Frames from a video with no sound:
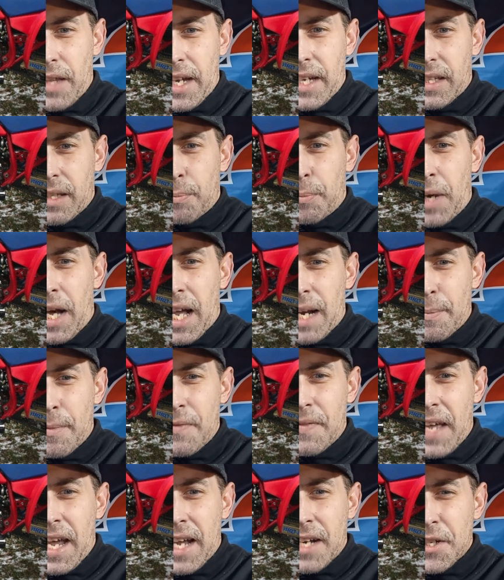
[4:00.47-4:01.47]
like the bottom
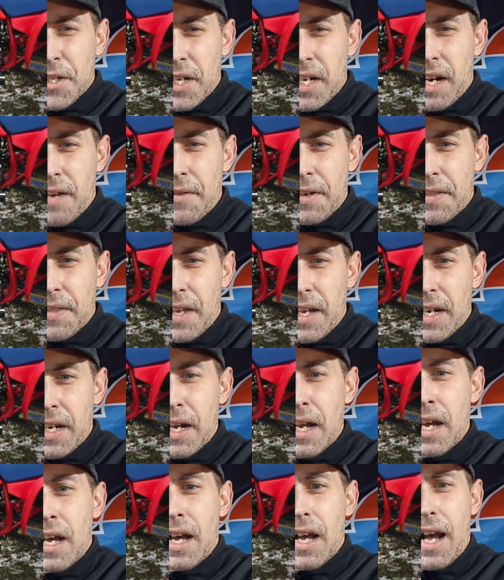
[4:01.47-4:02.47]
of the engine and everything.
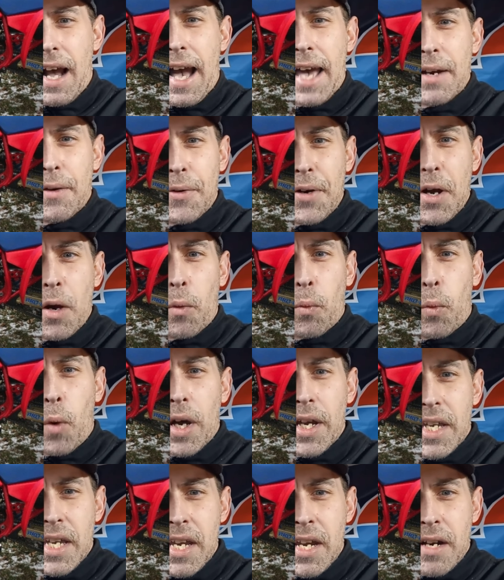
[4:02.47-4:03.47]
I don't know
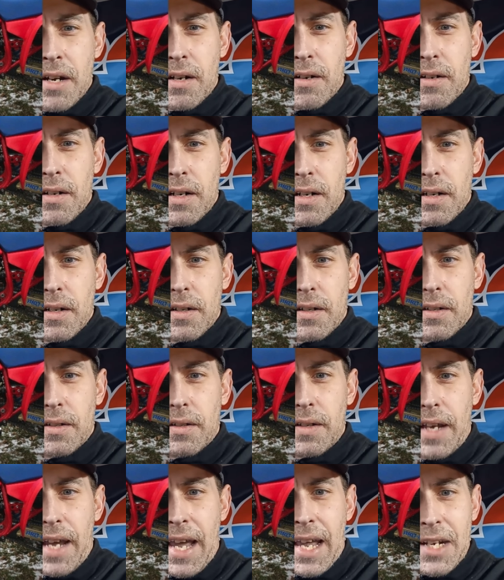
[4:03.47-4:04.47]
what year
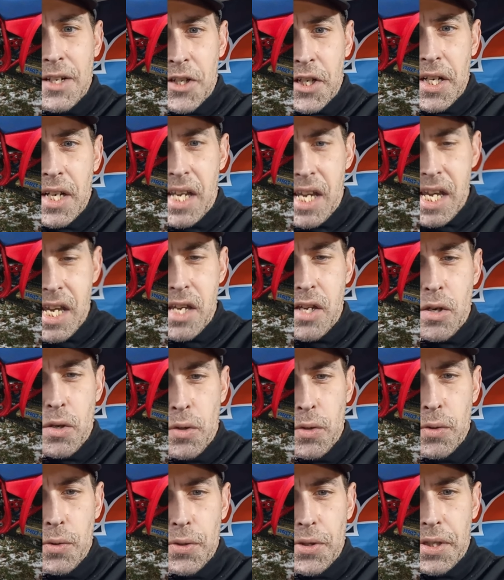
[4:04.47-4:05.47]
engine he
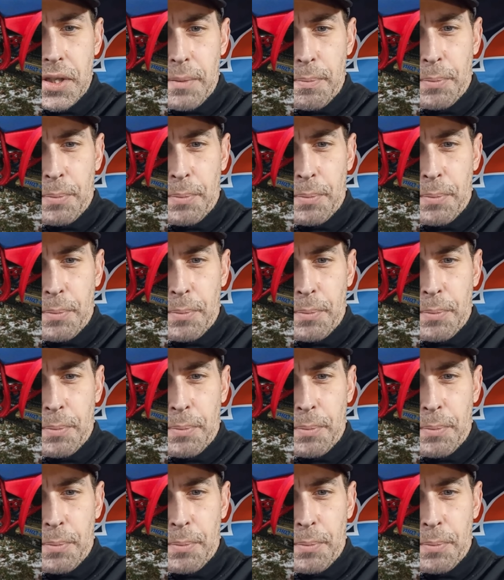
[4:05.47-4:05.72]
used,